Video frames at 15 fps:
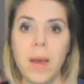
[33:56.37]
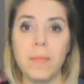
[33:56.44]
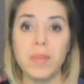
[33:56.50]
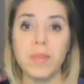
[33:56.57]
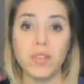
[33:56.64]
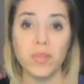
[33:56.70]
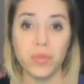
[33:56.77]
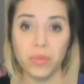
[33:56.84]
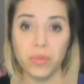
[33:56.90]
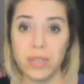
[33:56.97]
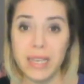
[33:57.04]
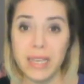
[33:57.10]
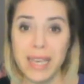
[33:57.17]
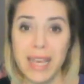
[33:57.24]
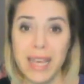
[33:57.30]
but
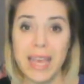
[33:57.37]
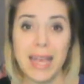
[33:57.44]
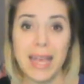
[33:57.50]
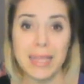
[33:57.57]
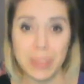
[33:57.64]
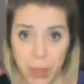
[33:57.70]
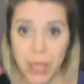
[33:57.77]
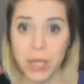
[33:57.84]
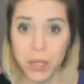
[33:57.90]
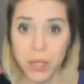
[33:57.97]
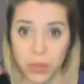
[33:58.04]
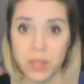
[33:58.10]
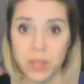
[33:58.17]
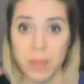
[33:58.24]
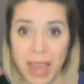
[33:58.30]
truly it's being in
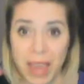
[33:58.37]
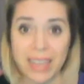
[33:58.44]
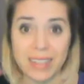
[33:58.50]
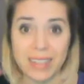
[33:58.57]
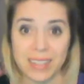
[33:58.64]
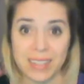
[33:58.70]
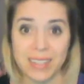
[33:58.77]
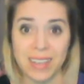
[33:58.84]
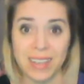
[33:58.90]
your space.